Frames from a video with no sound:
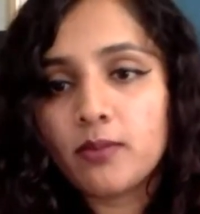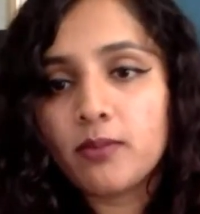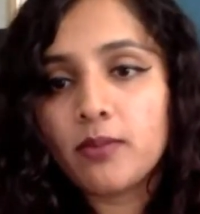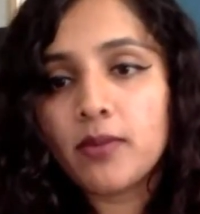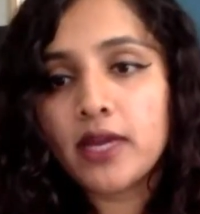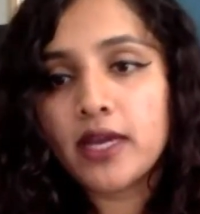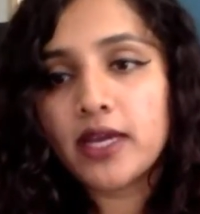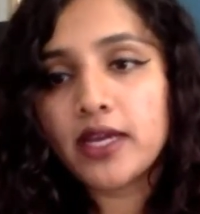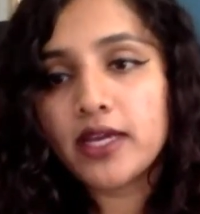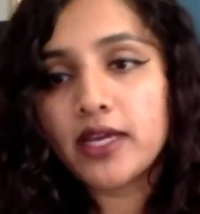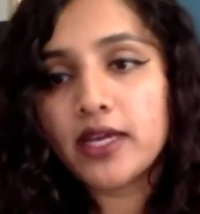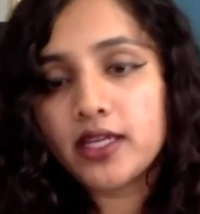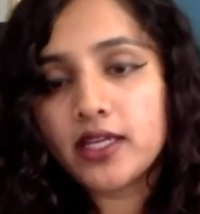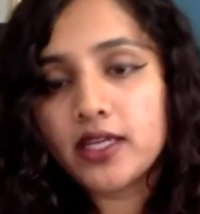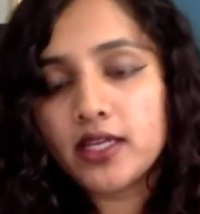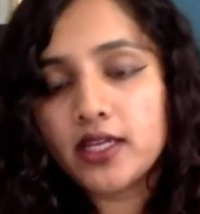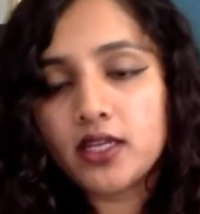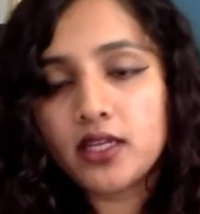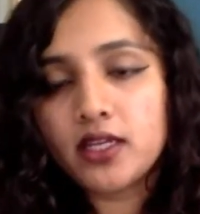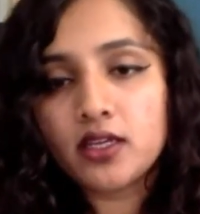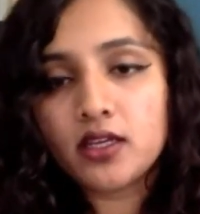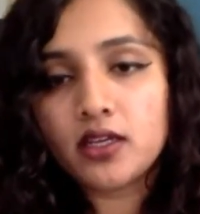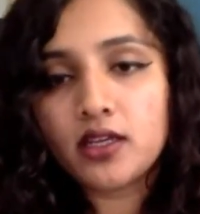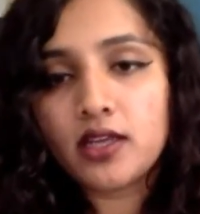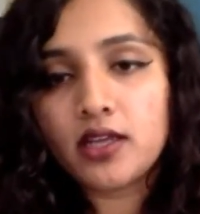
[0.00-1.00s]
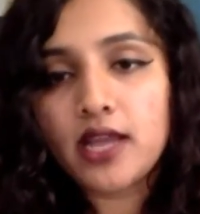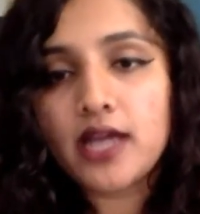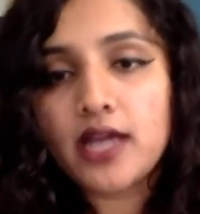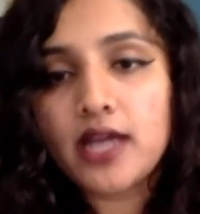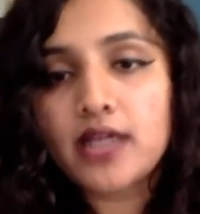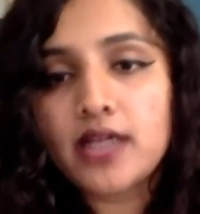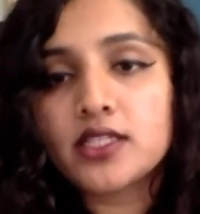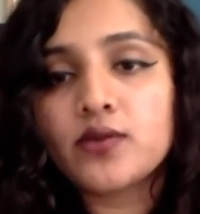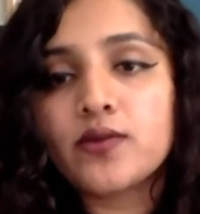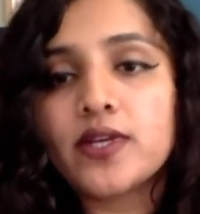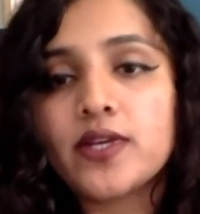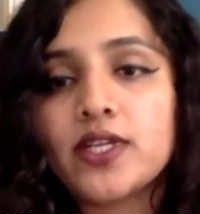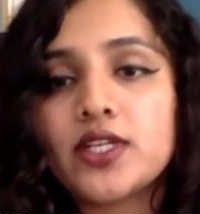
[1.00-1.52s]
My
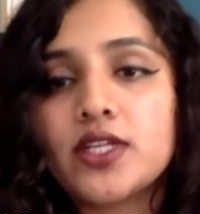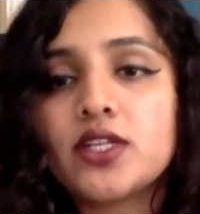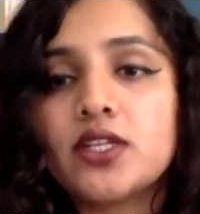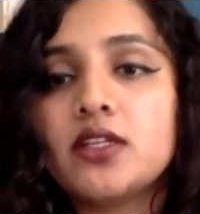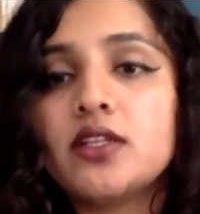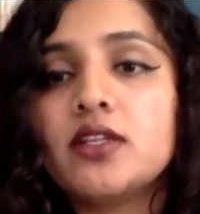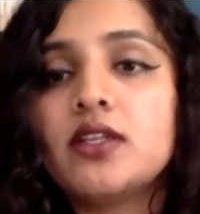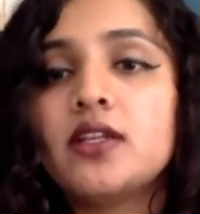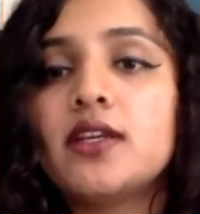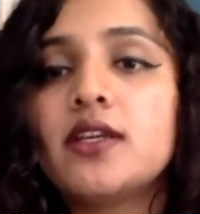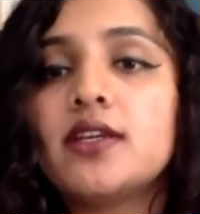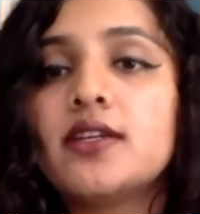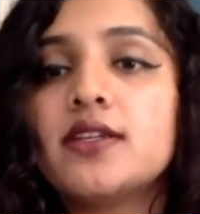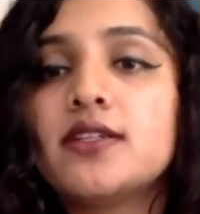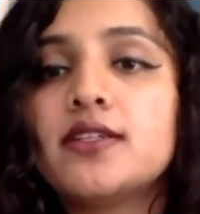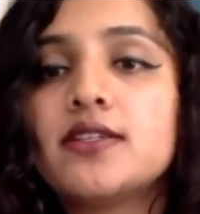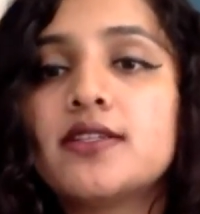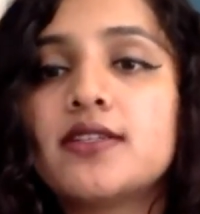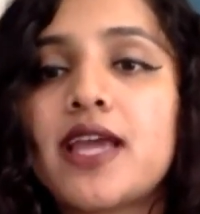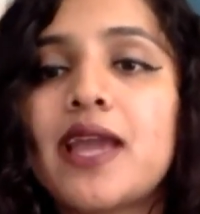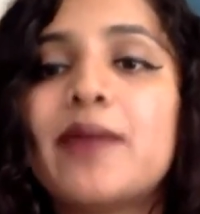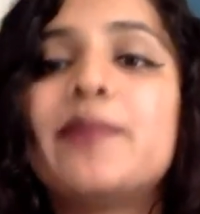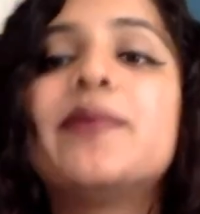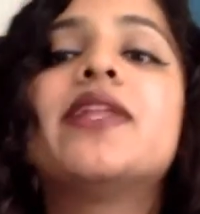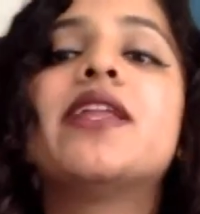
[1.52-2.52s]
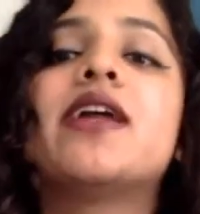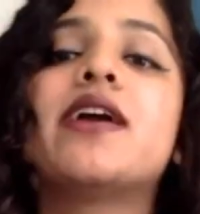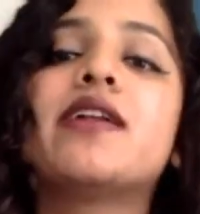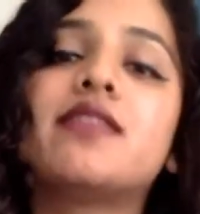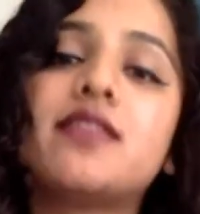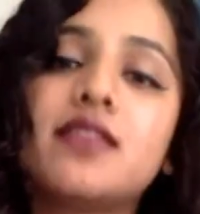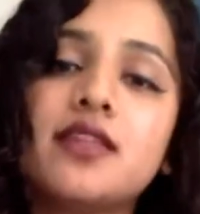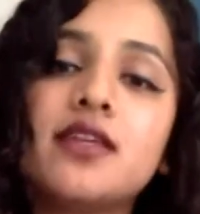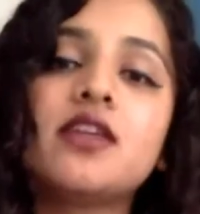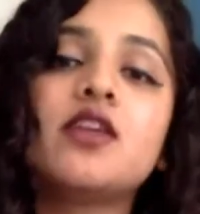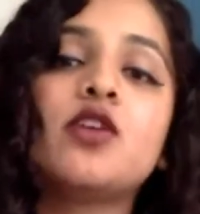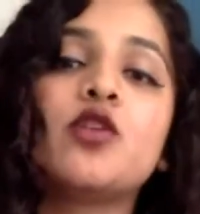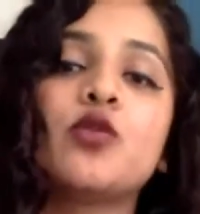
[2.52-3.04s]
last question is, I mean, I
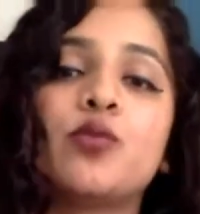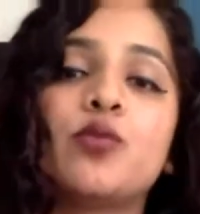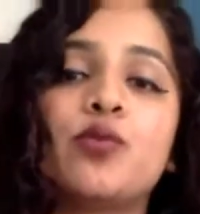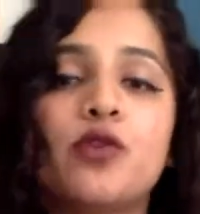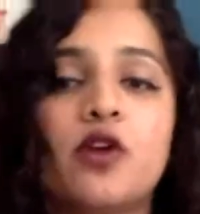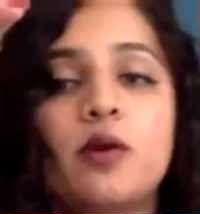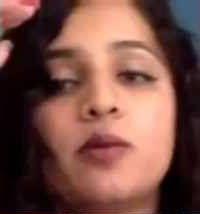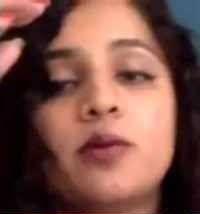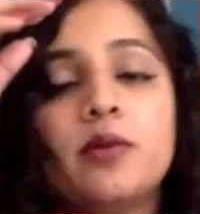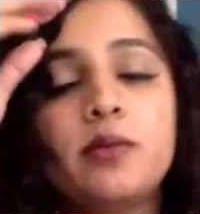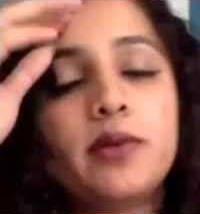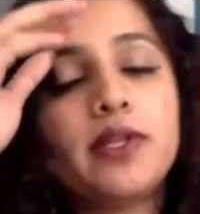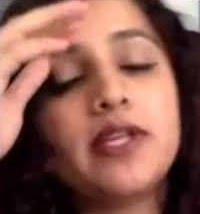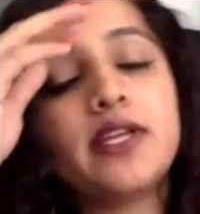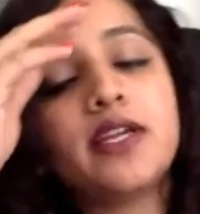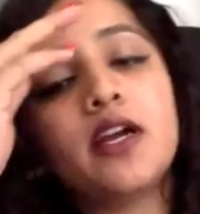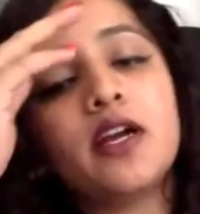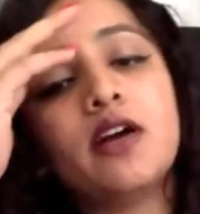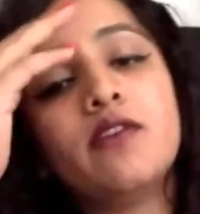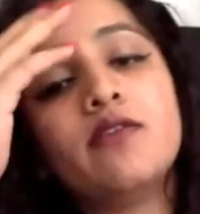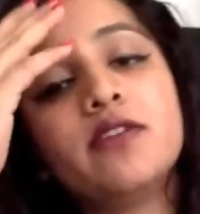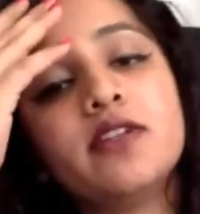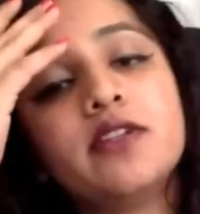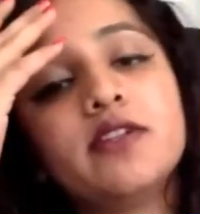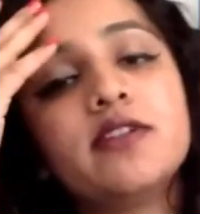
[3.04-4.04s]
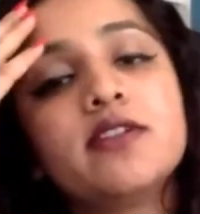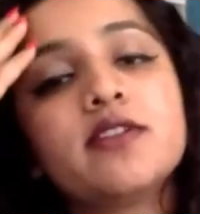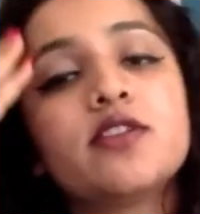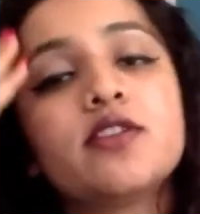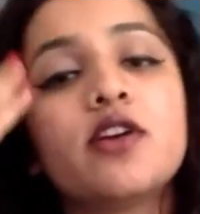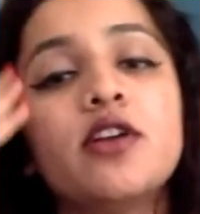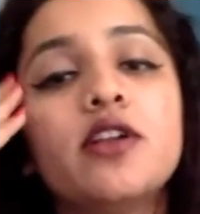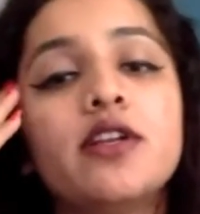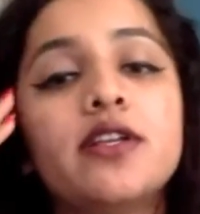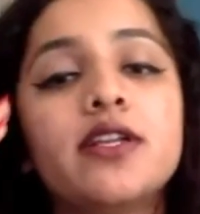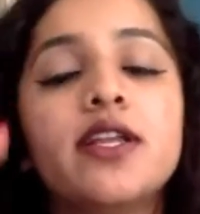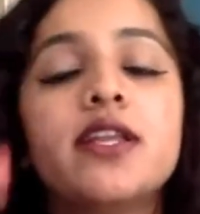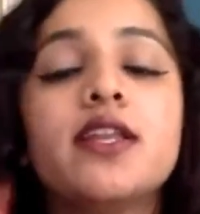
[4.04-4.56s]
think you probably covered this
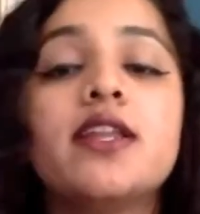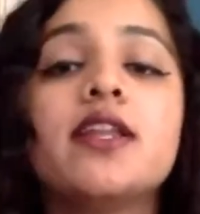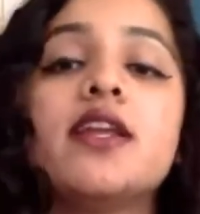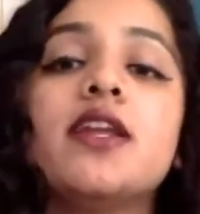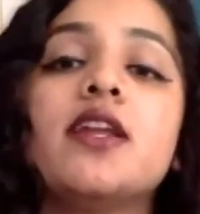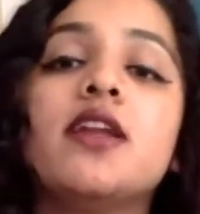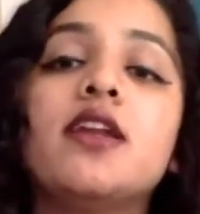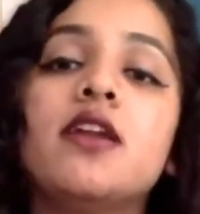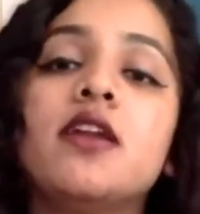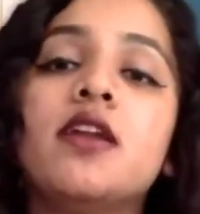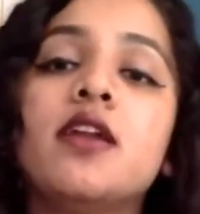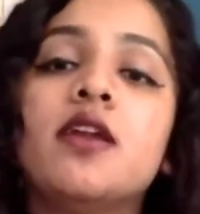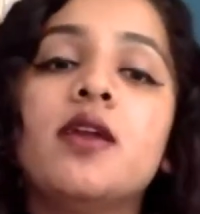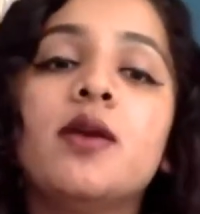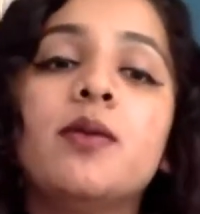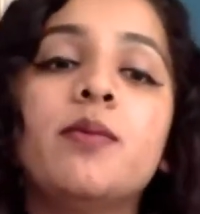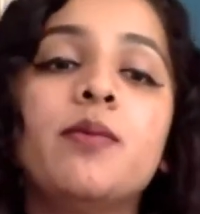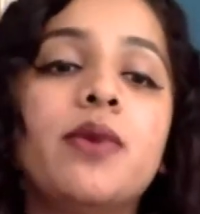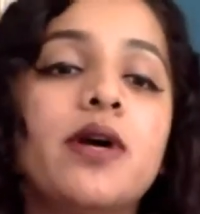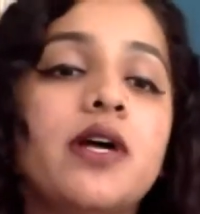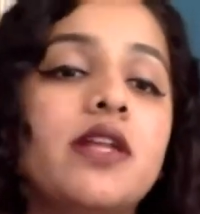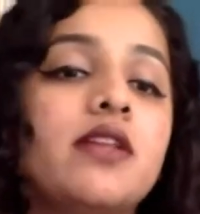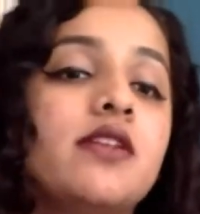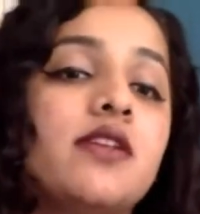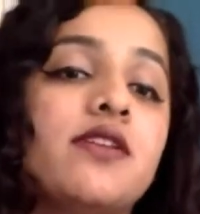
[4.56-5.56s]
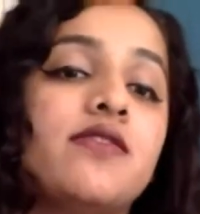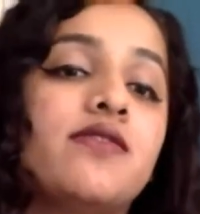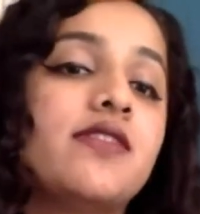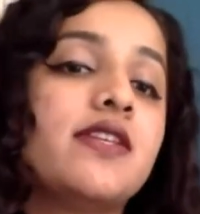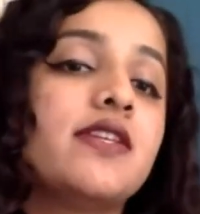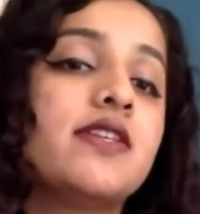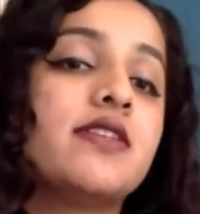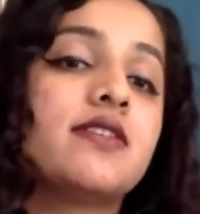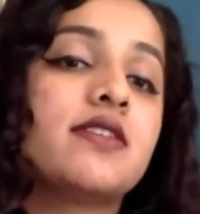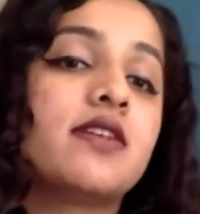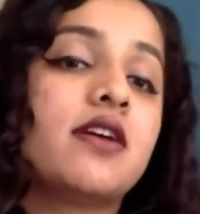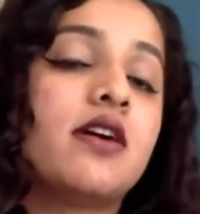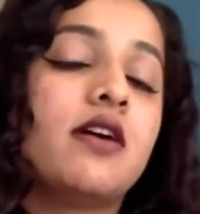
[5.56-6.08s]
already, but if
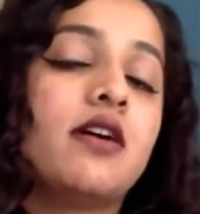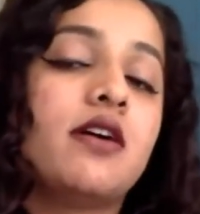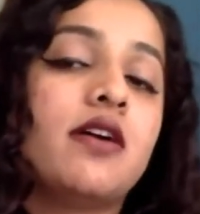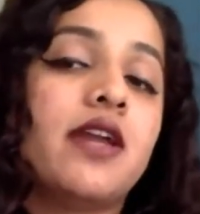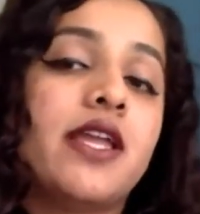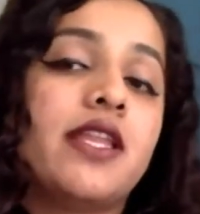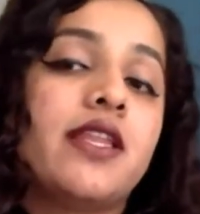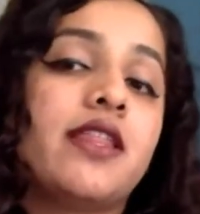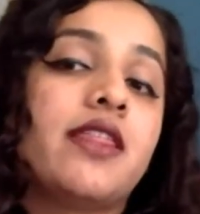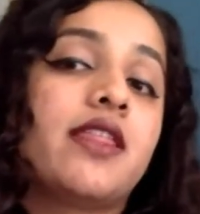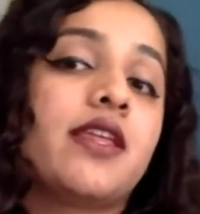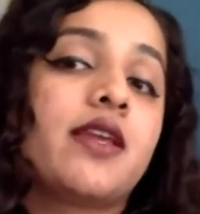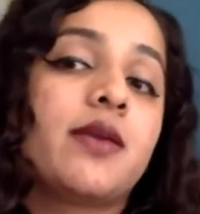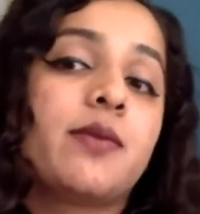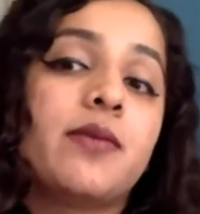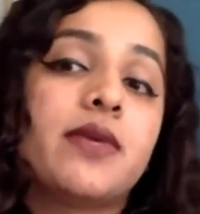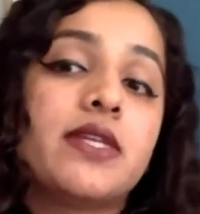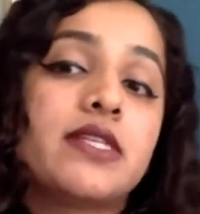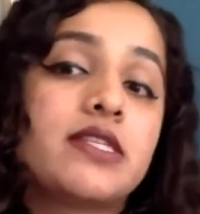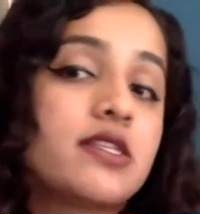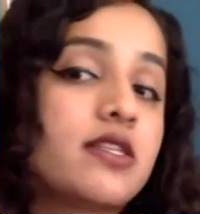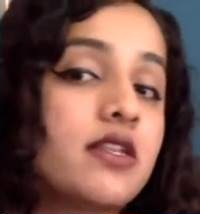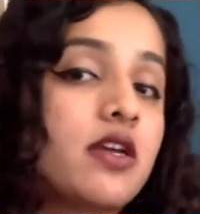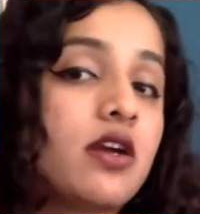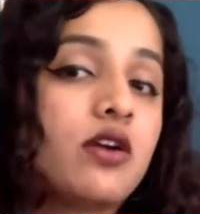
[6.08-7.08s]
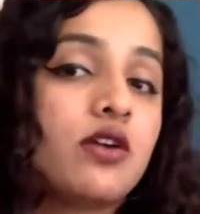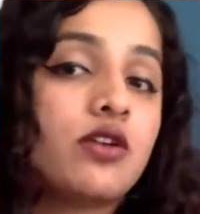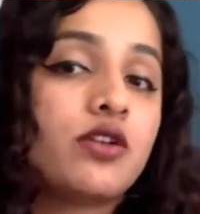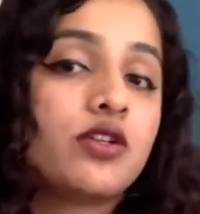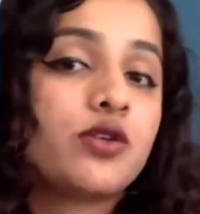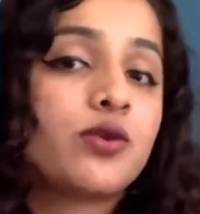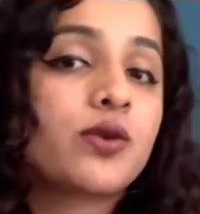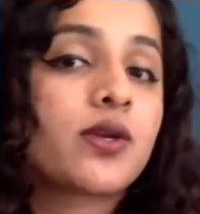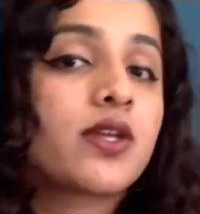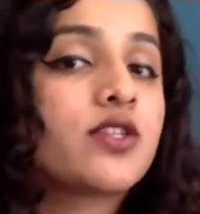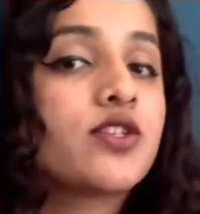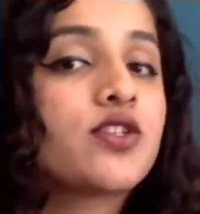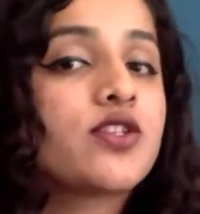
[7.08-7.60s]
there's anything missed out,
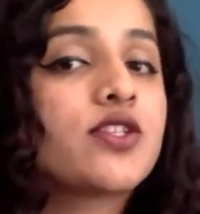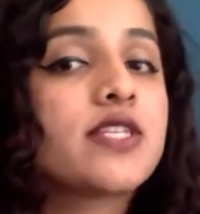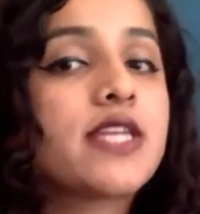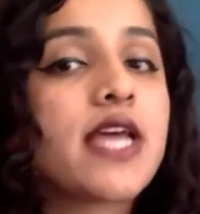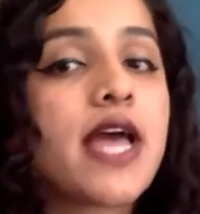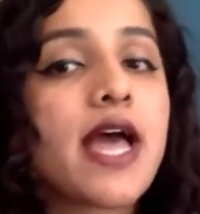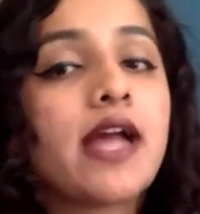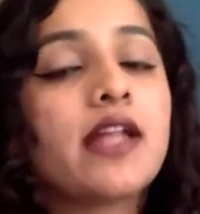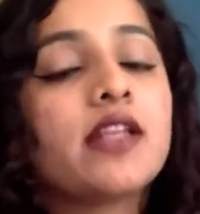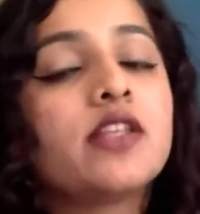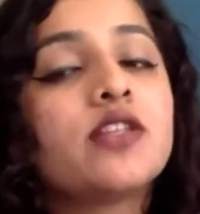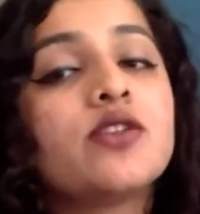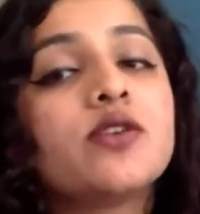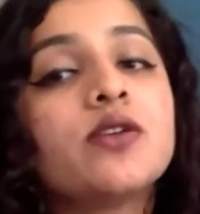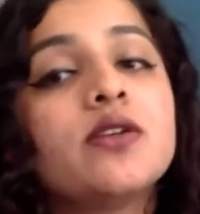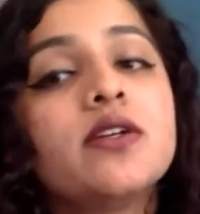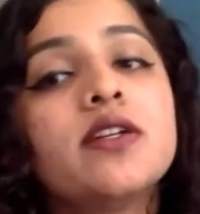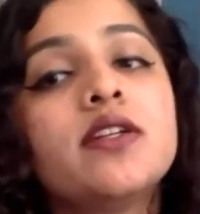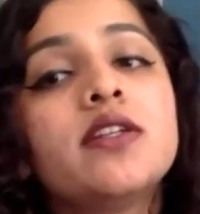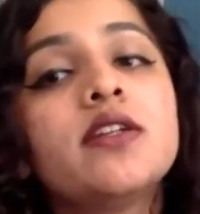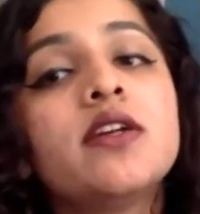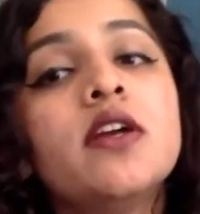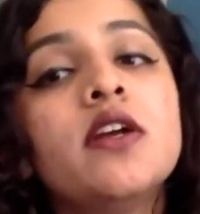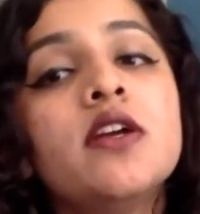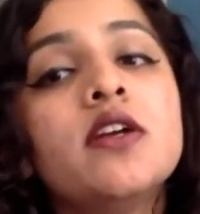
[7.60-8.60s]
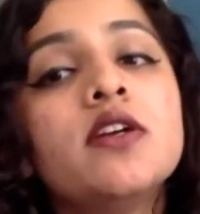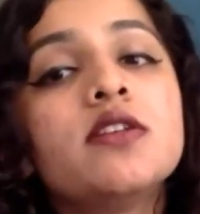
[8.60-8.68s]
you can just add to it.